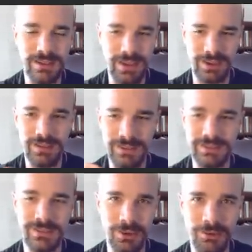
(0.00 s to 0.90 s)
Yeah,
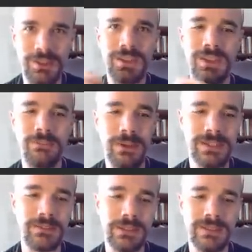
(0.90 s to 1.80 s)
and so
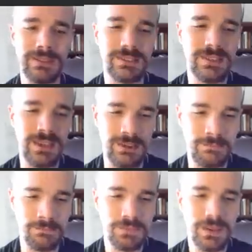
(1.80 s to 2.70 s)
effectively this is 10.